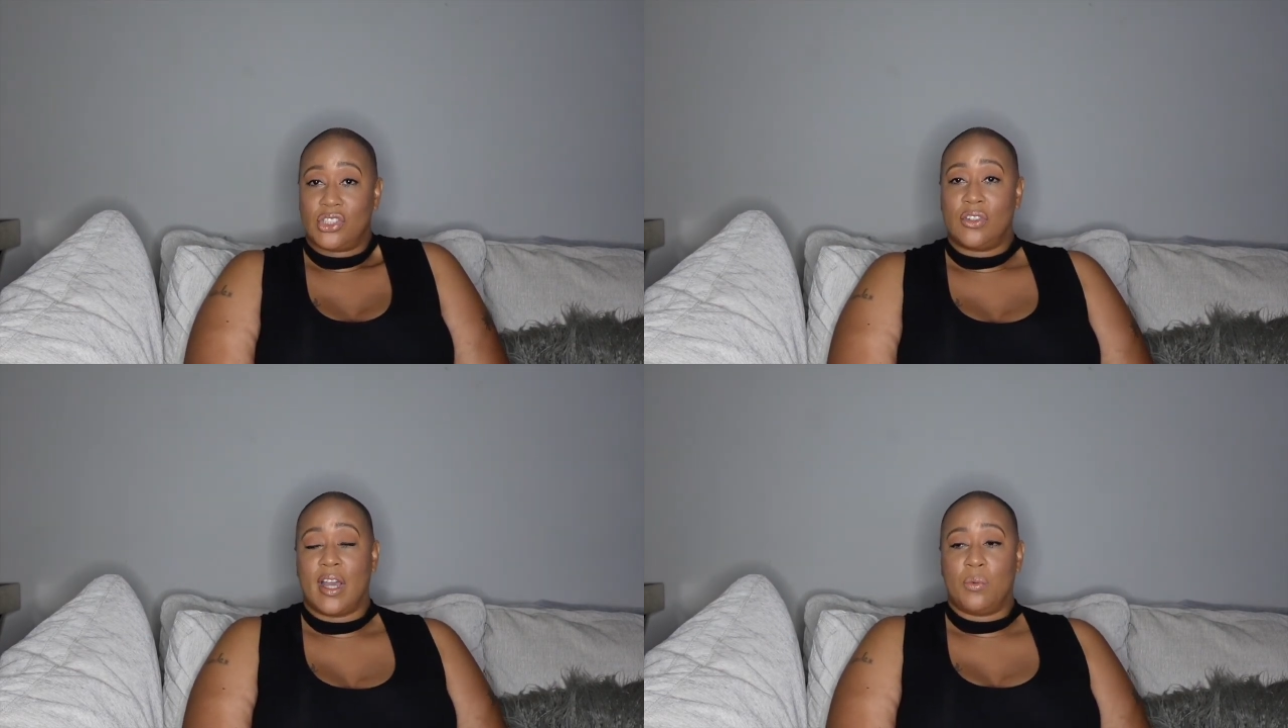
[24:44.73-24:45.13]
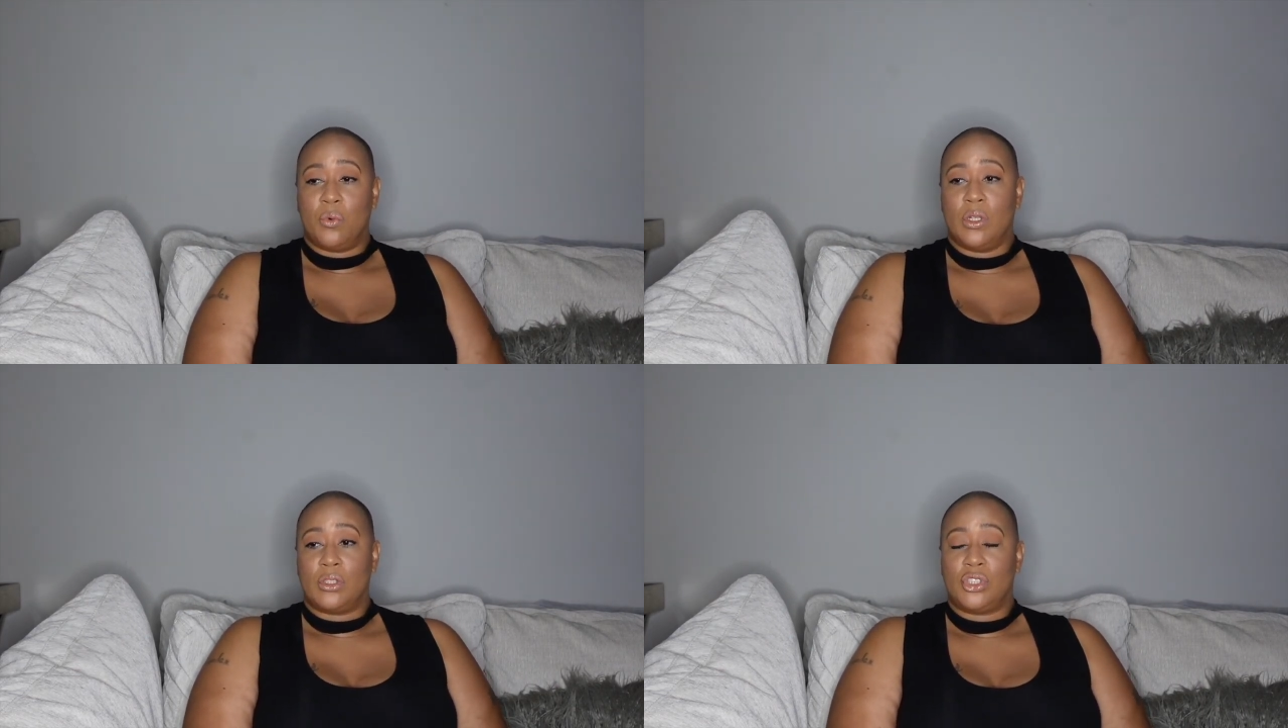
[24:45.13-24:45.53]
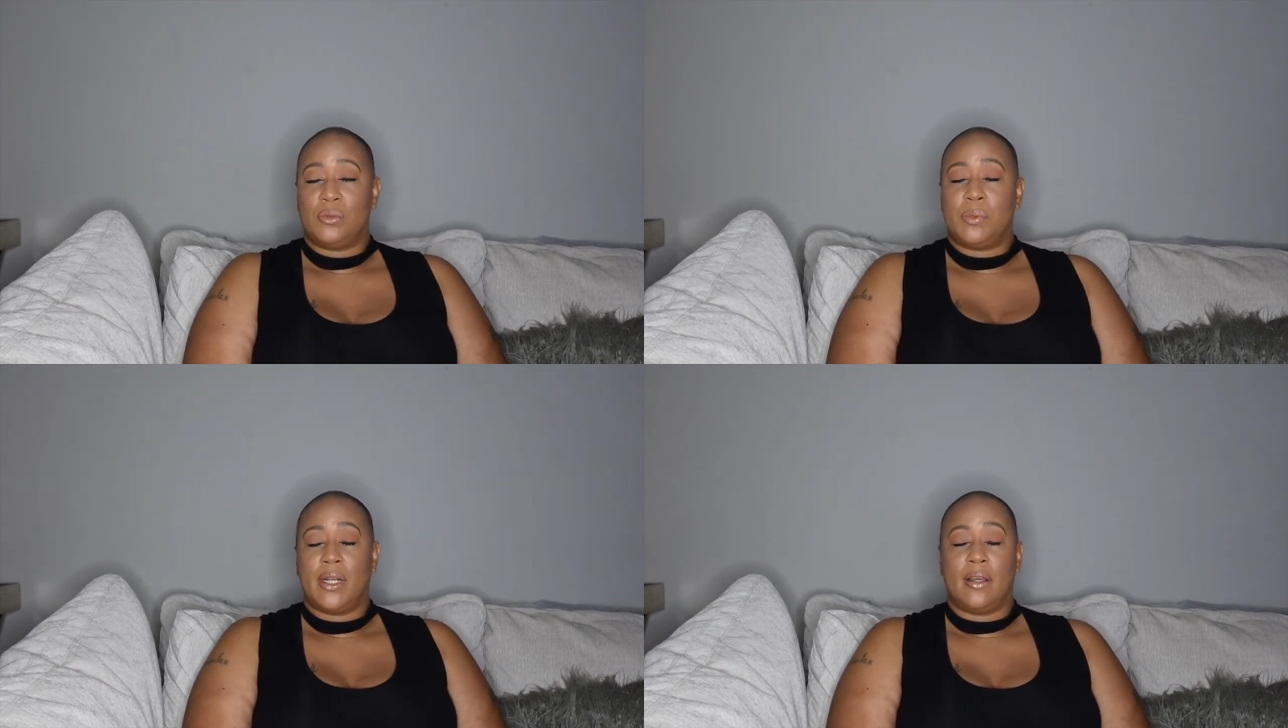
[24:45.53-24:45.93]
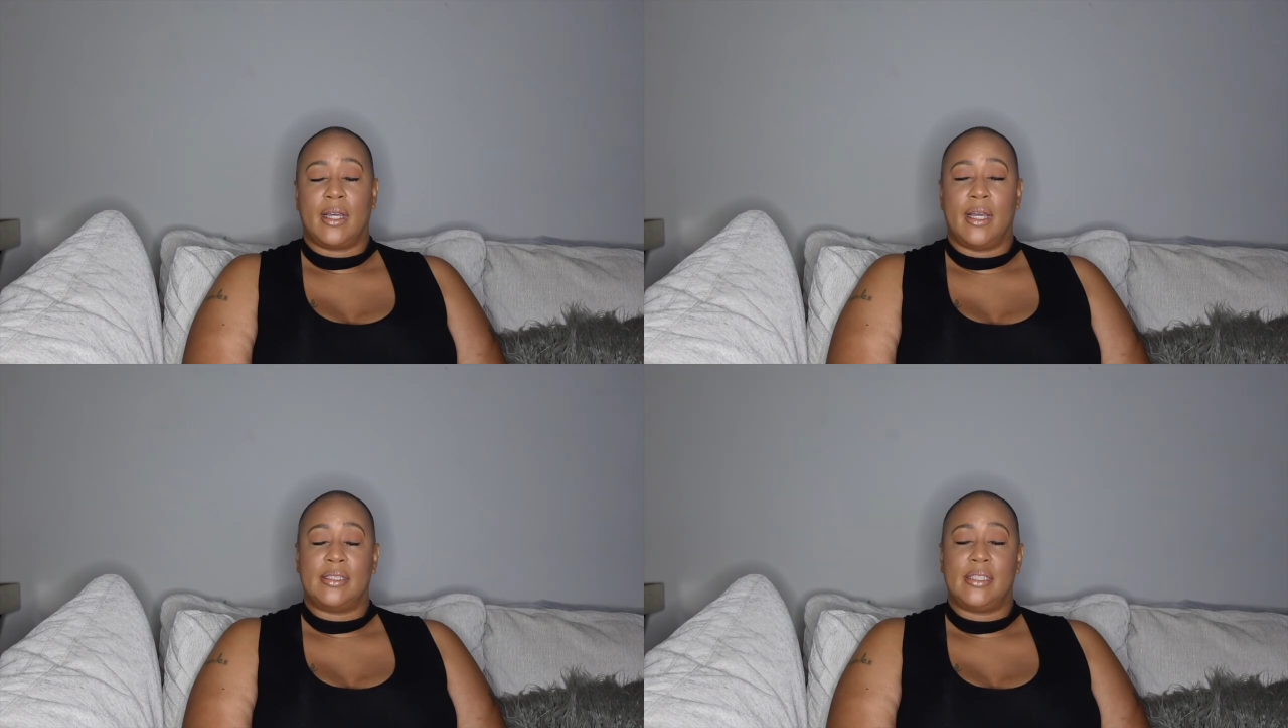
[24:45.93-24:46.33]
You know, I want to put out
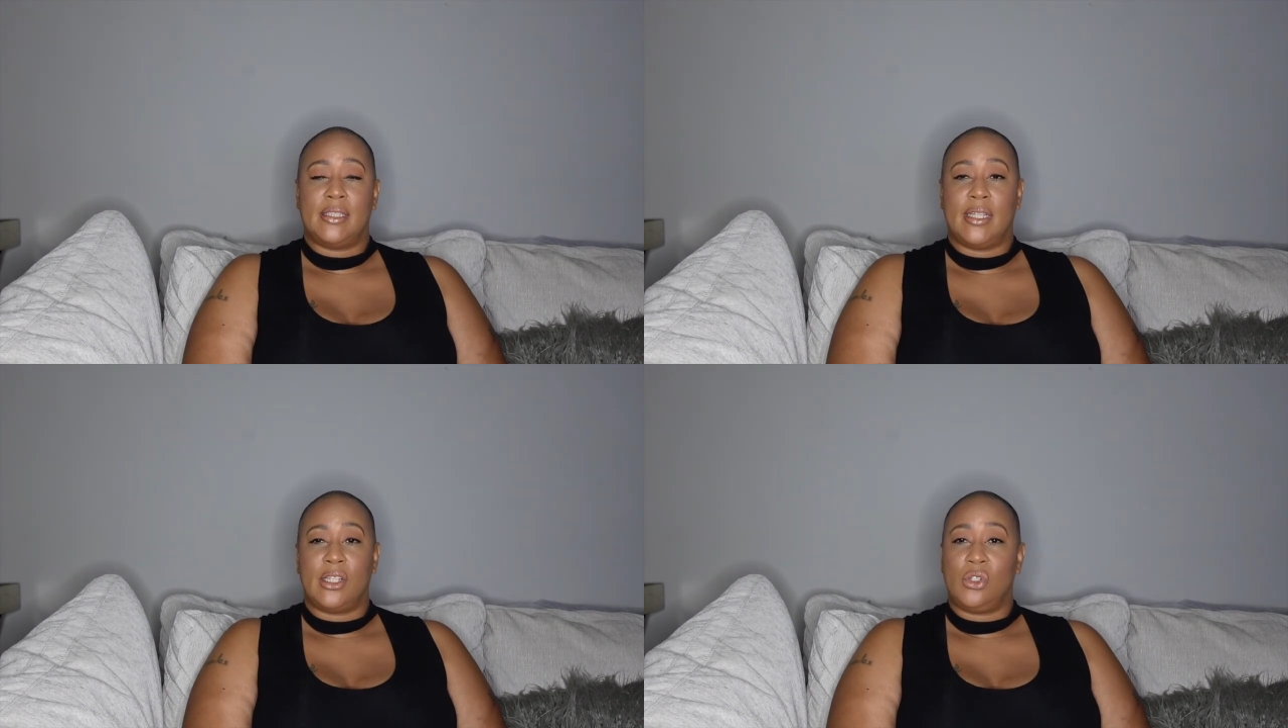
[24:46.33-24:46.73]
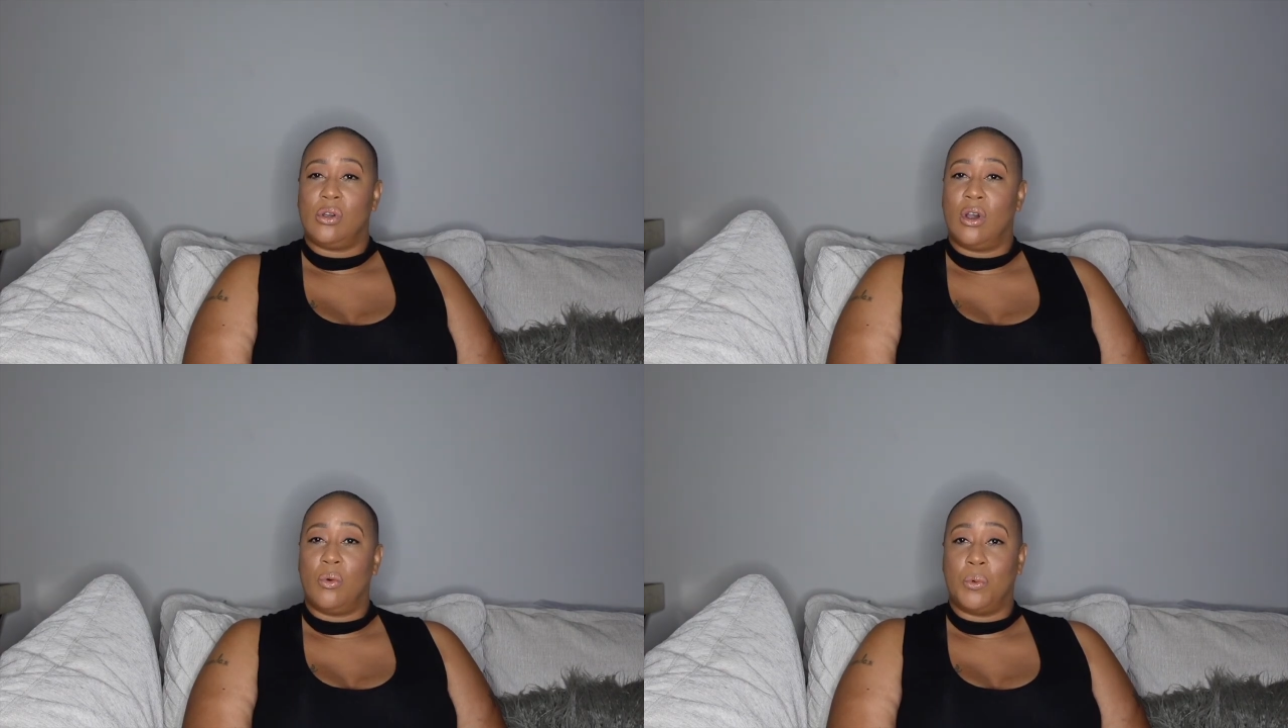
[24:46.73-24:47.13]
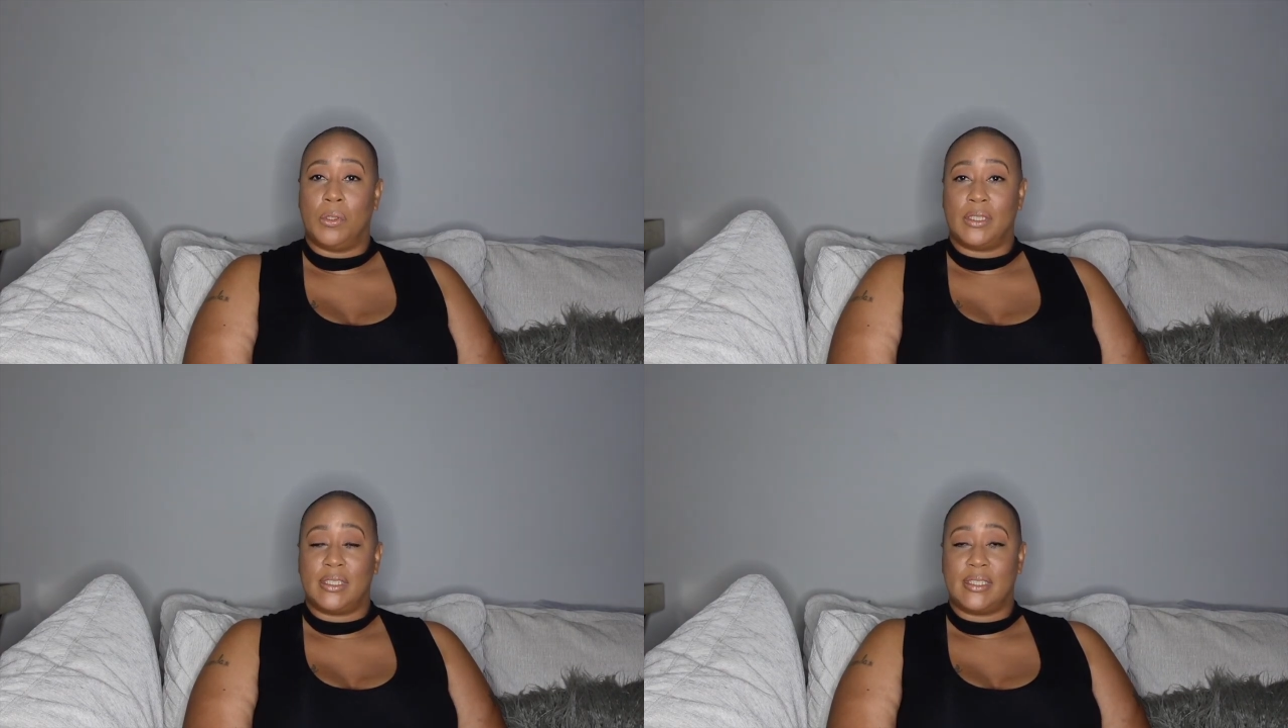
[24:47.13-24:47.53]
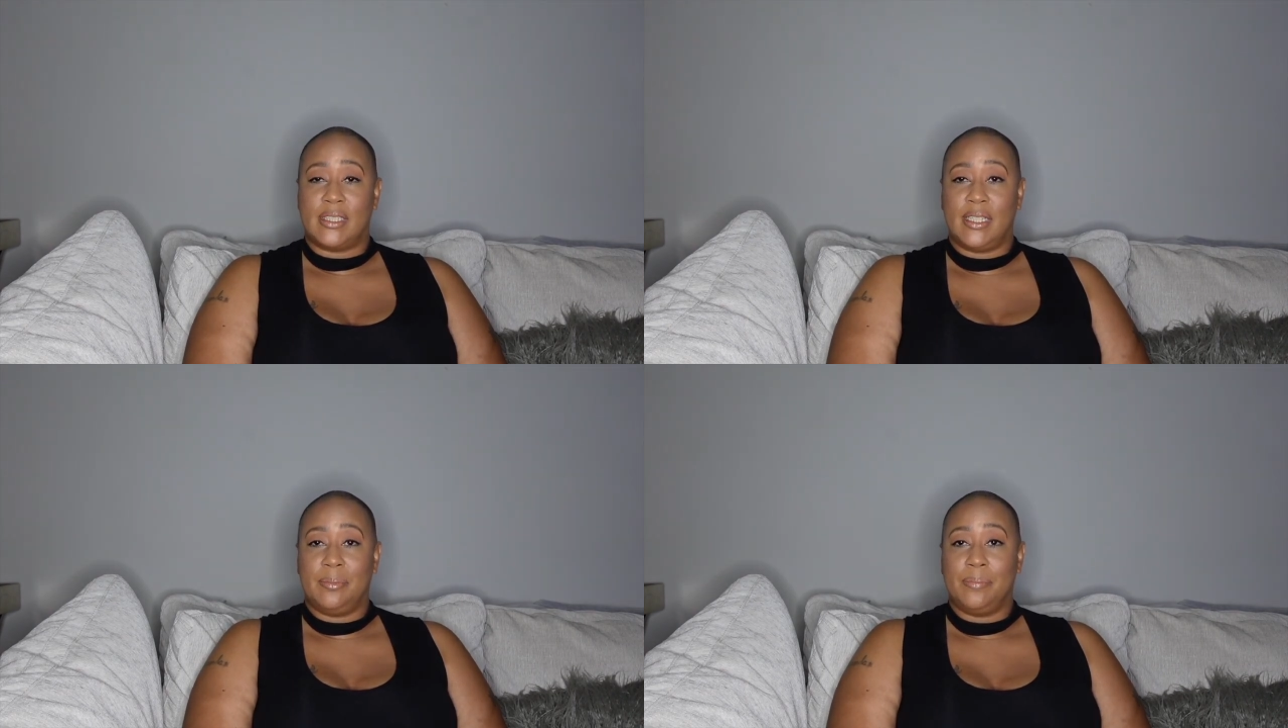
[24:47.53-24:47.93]
content that you all want to see.